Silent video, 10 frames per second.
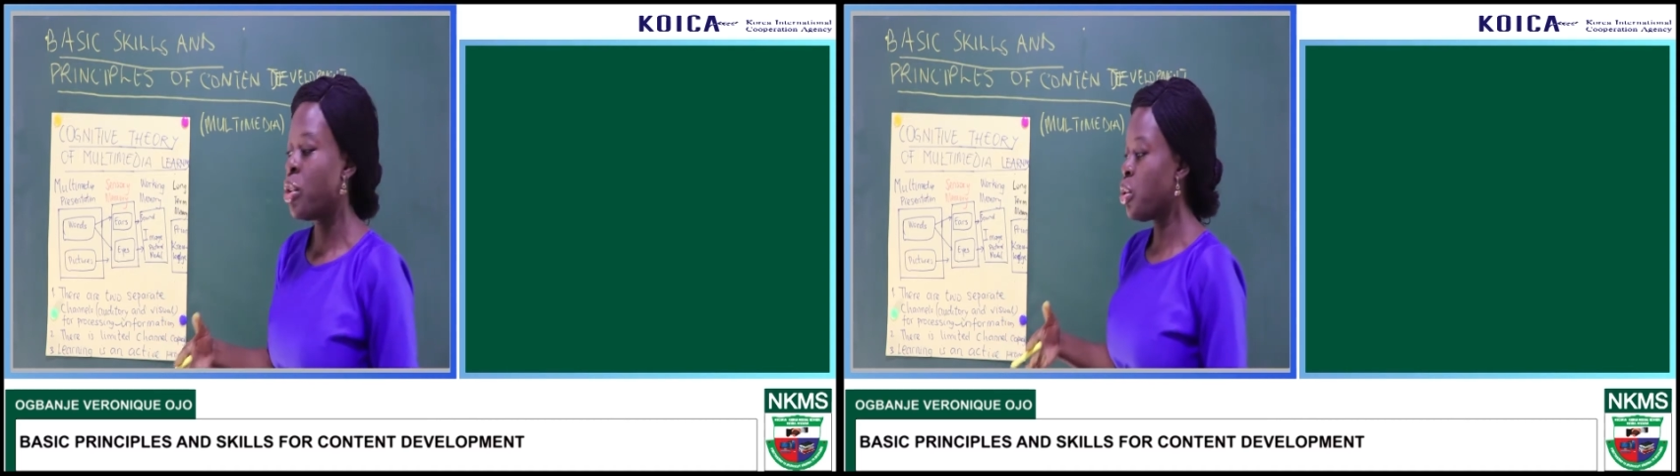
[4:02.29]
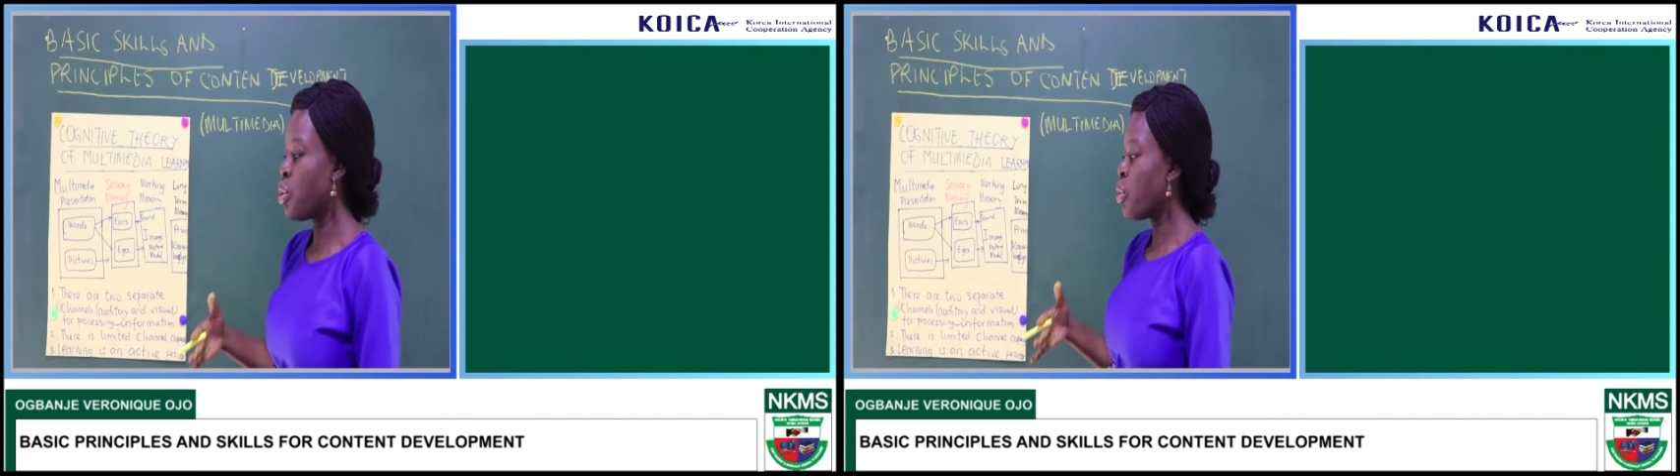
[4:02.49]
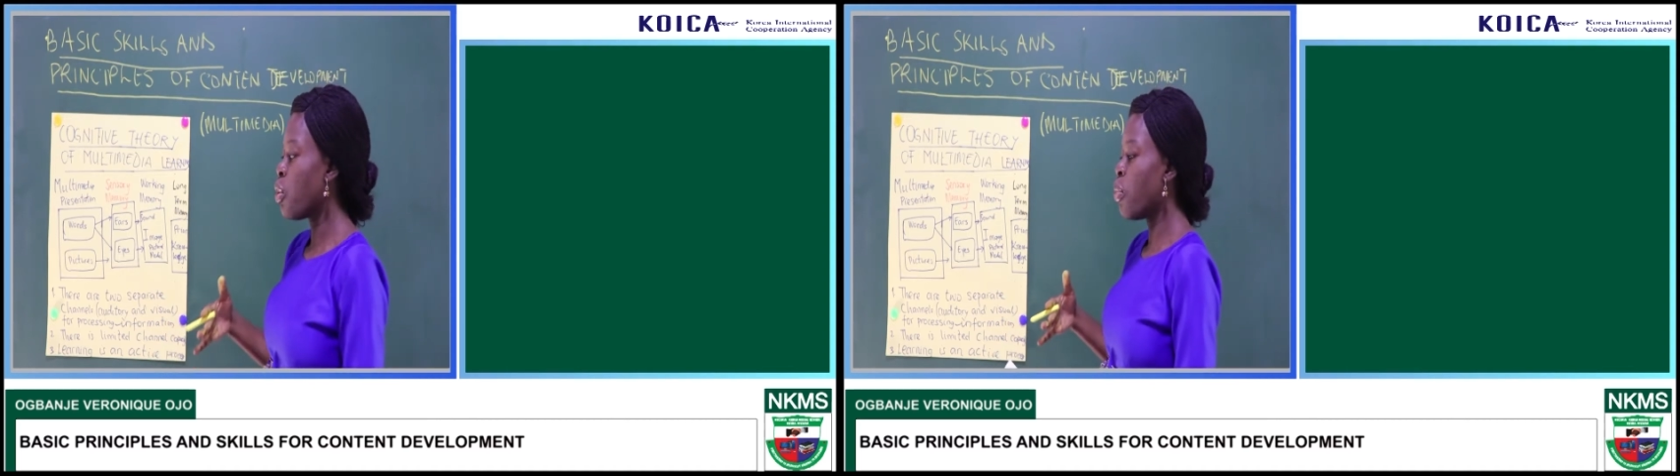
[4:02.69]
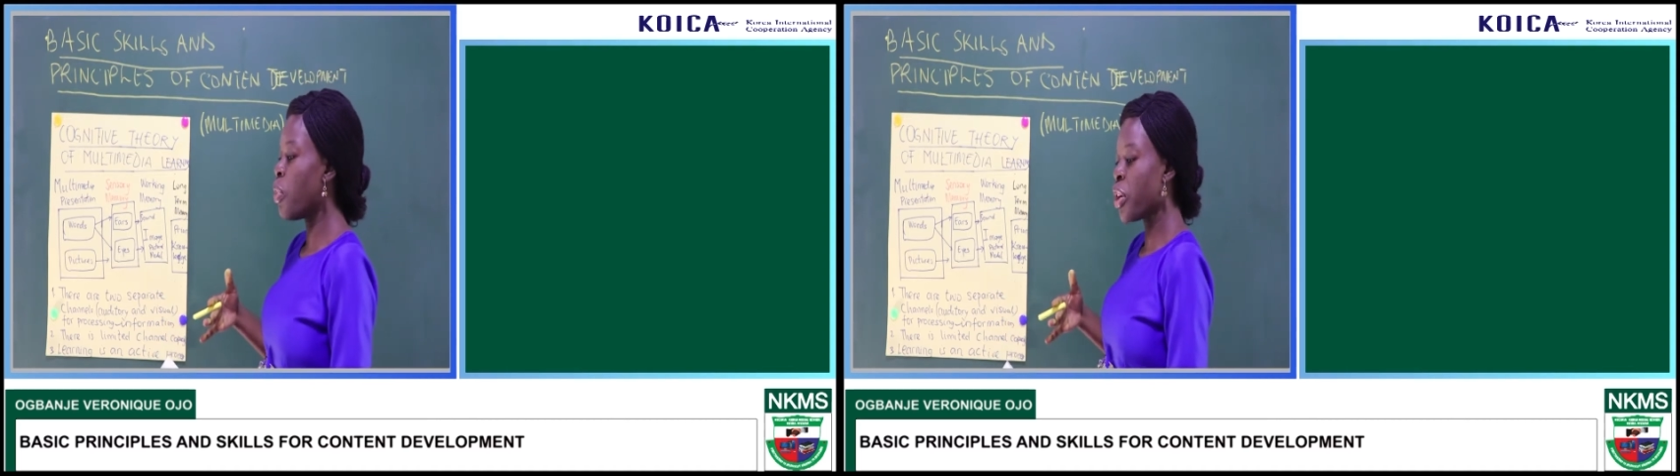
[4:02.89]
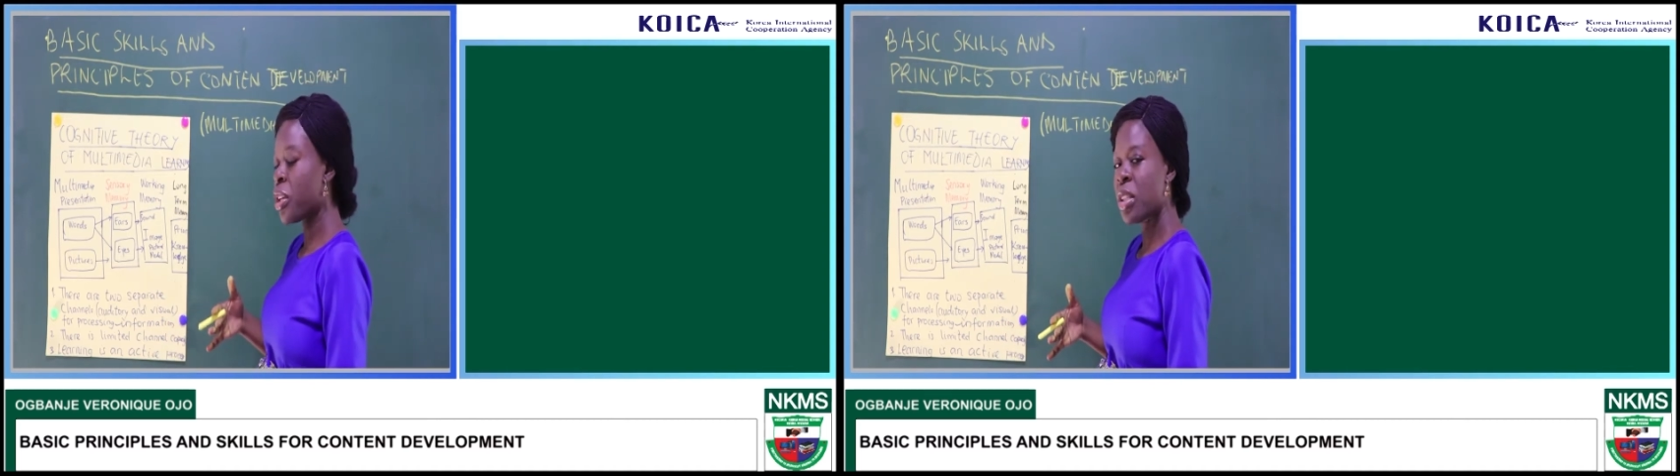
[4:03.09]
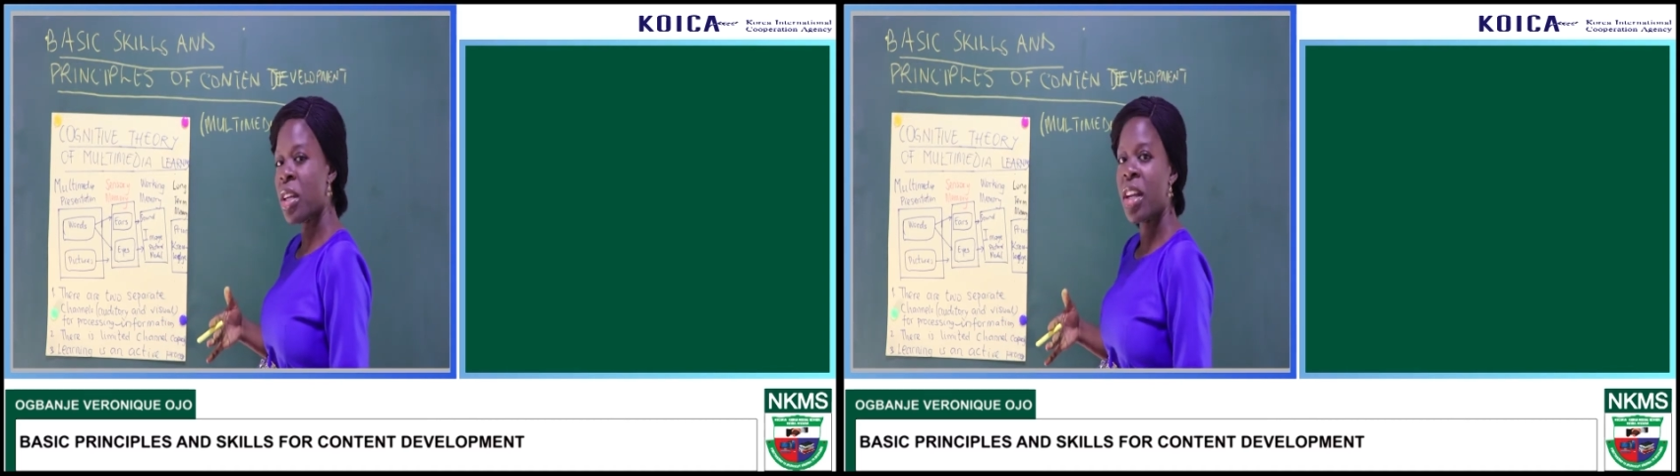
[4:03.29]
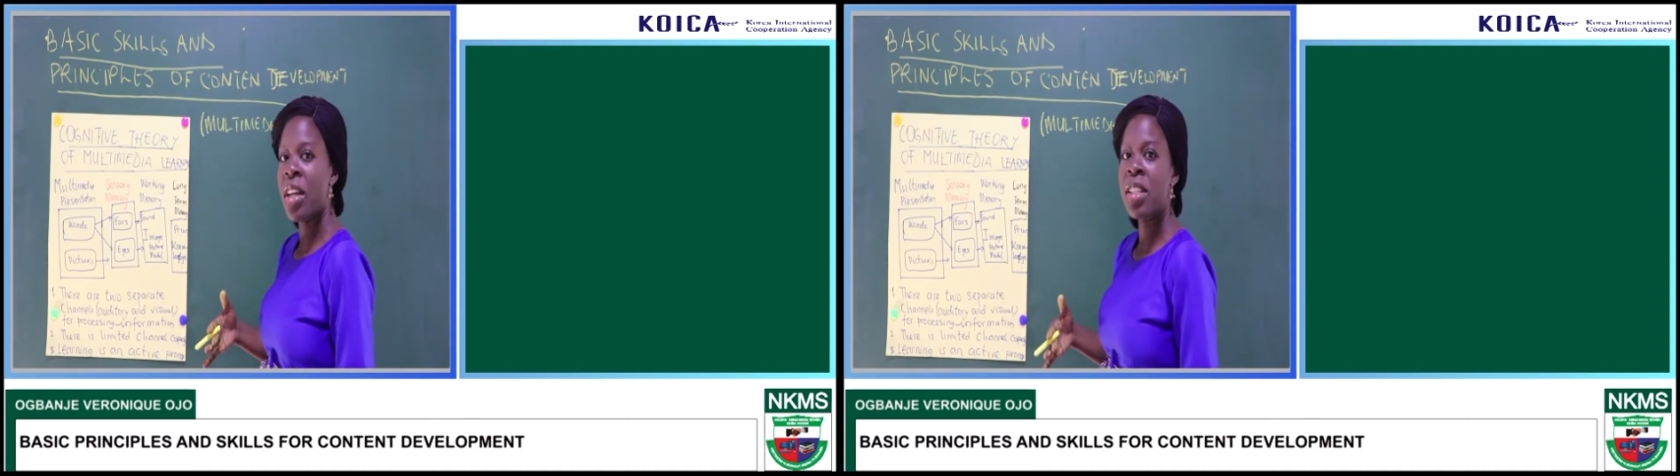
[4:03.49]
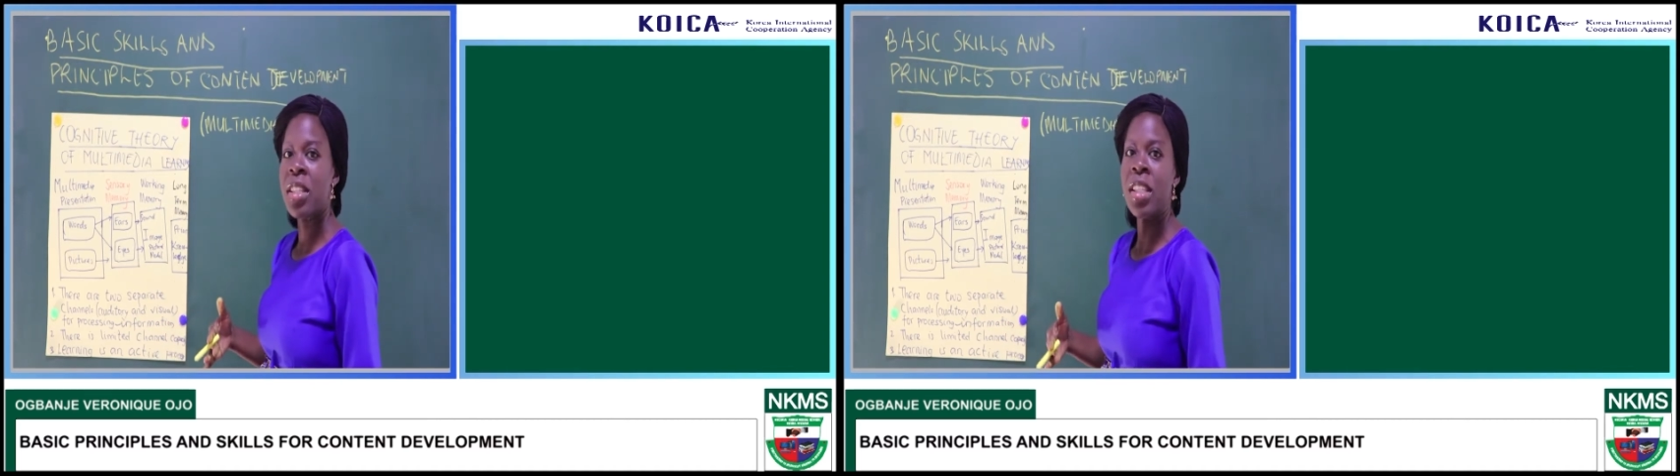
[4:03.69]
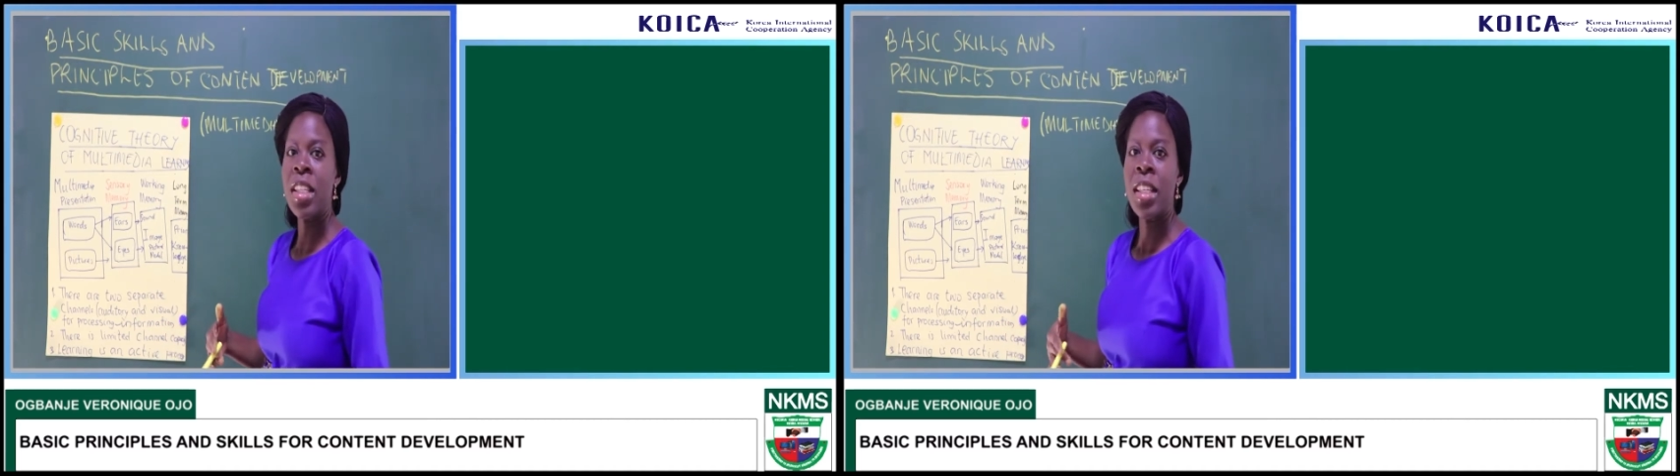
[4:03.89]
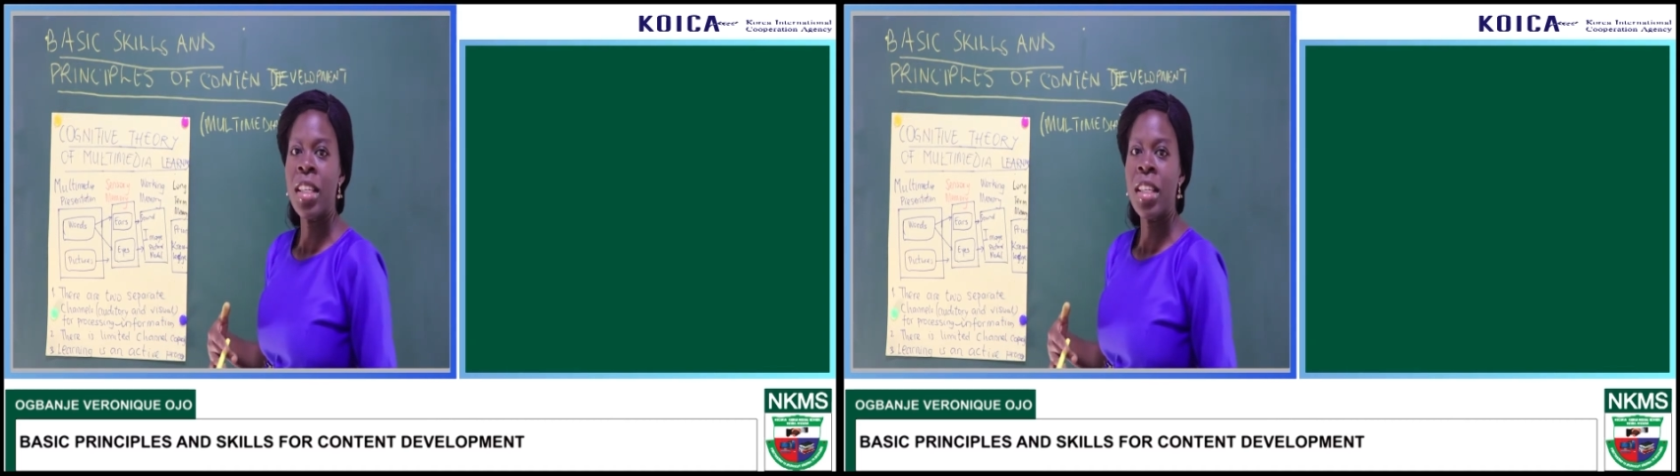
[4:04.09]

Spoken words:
too monotonous,